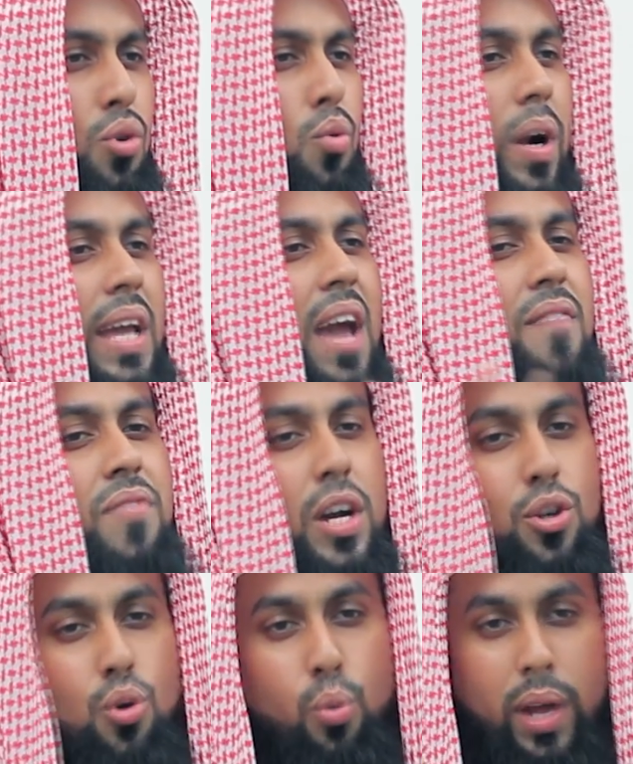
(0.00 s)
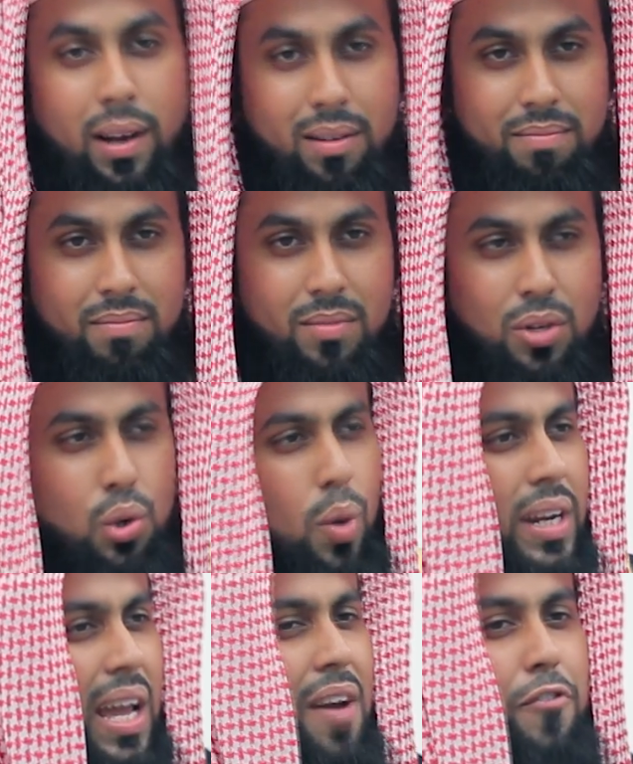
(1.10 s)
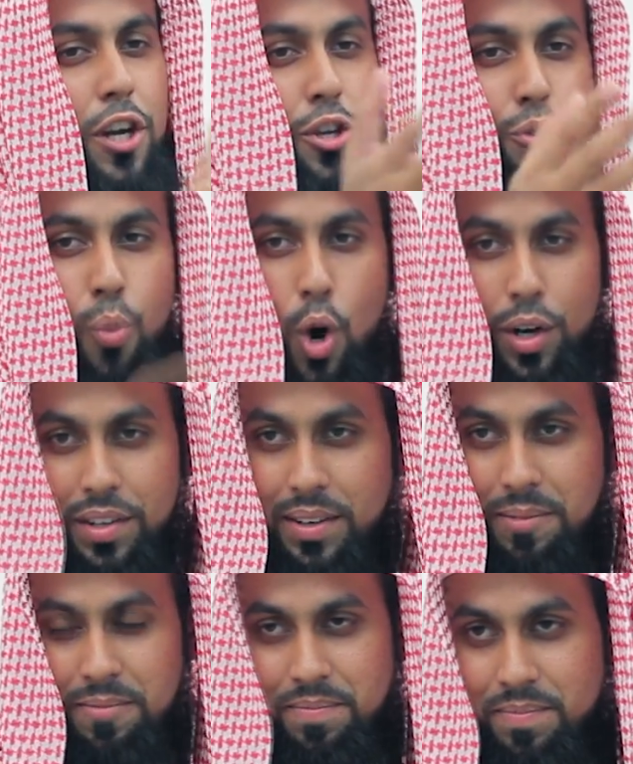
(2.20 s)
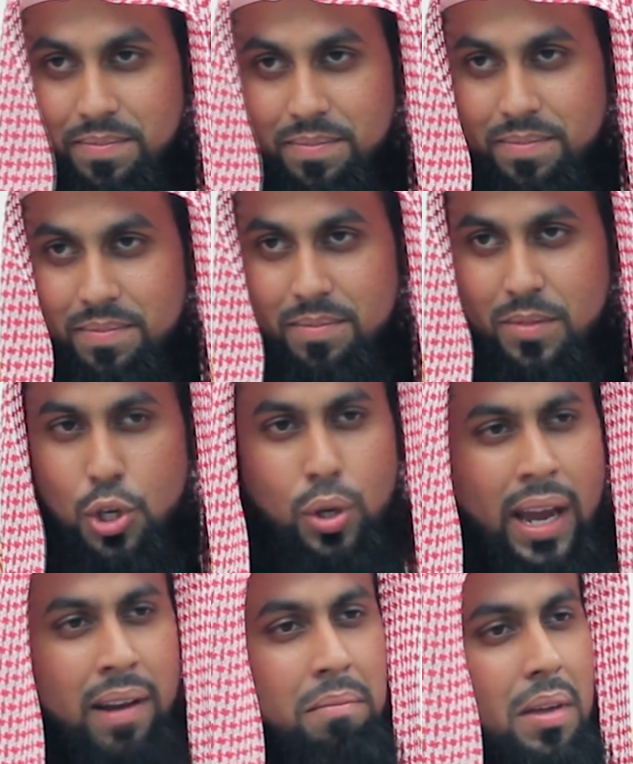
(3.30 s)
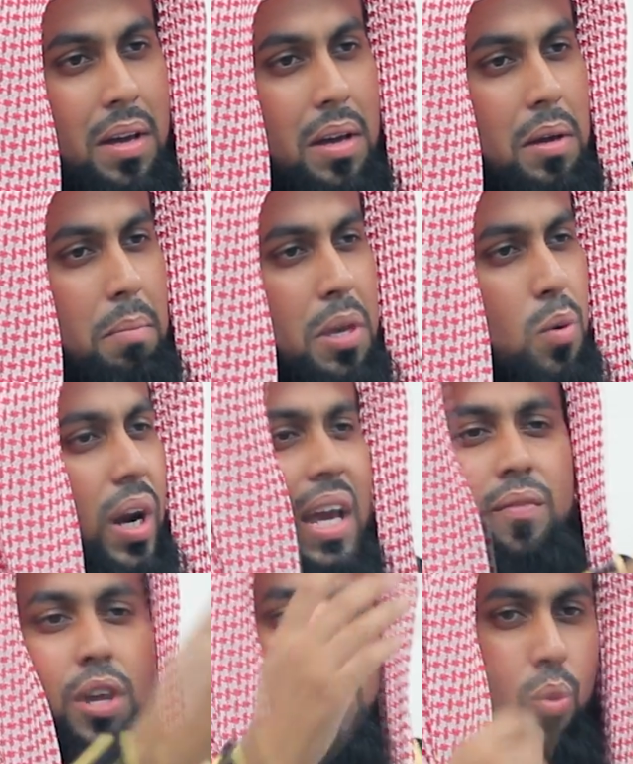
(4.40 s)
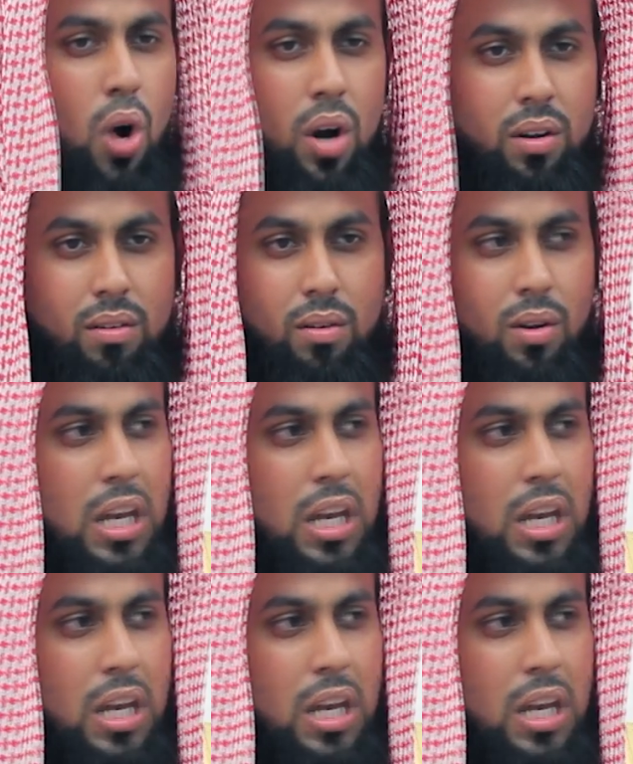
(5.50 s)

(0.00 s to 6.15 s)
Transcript: then do whatever you will. Do whatever you want. You can be whatever you want,